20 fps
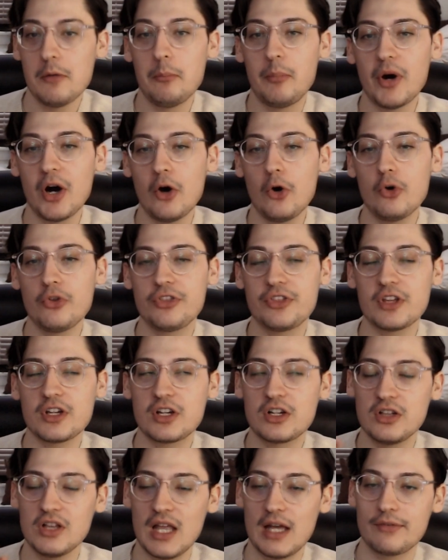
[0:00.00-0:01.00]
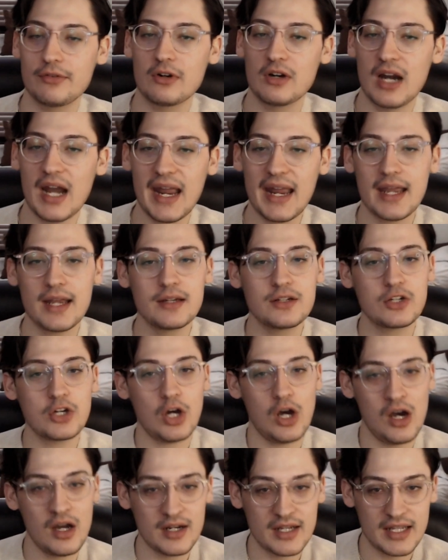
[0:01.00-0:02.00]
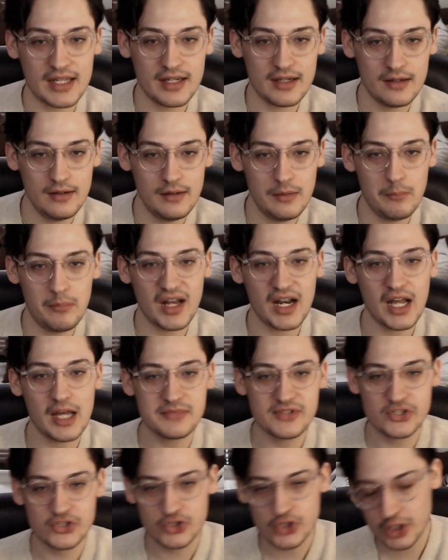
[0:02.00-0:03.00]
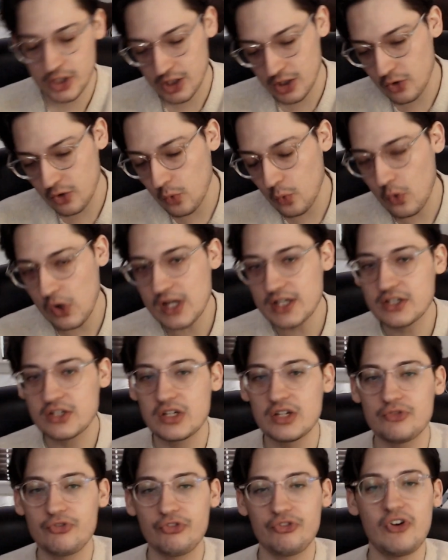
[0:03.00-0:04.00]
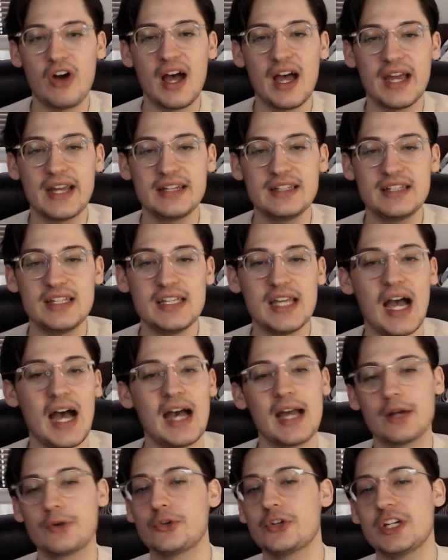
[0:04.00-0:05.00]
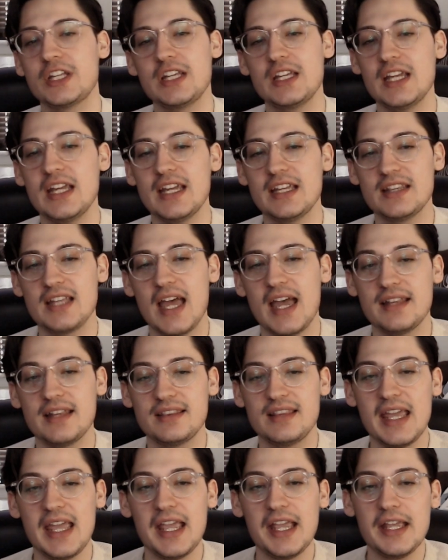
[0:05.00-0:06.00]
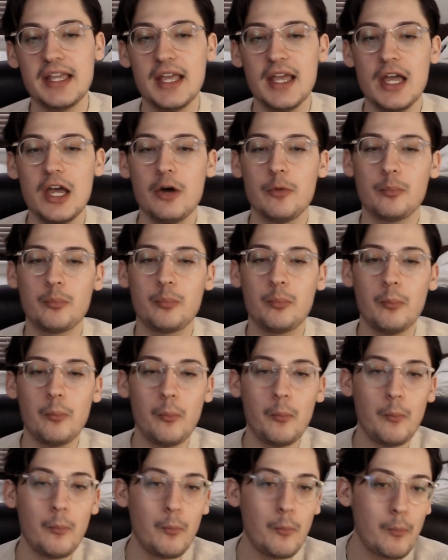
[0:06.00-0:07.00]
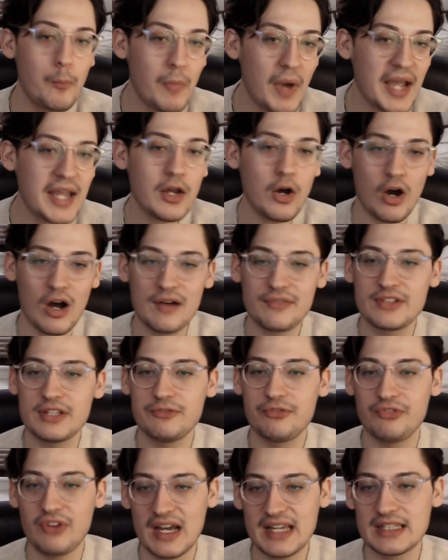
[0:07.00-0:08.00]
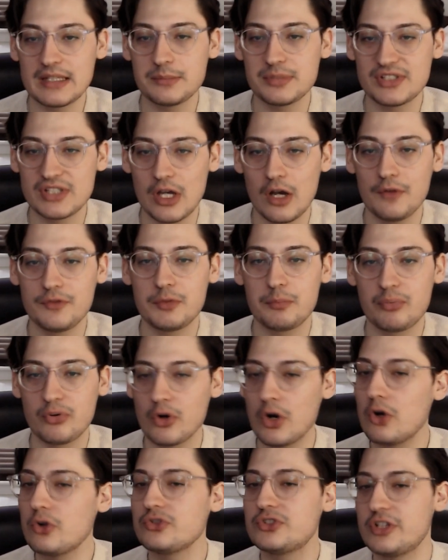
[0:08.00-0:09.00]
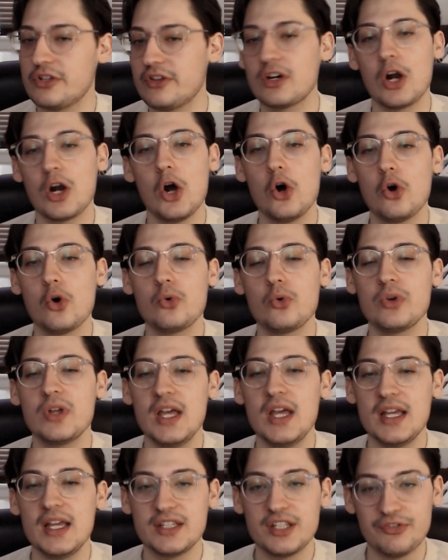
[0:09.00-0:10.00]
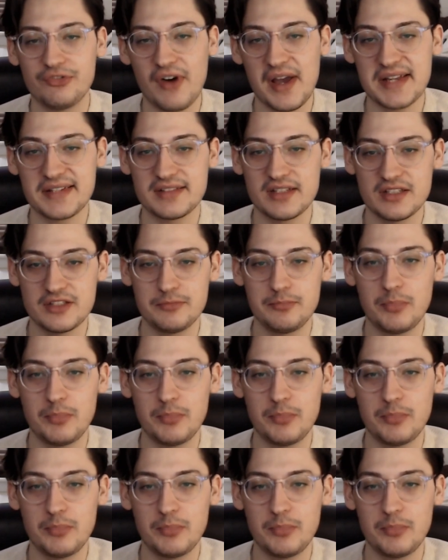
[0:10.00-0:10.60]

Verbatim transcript: Both clever and cunning, but I'm sure one could find the irony in that they might often find themselves prone to their own devices,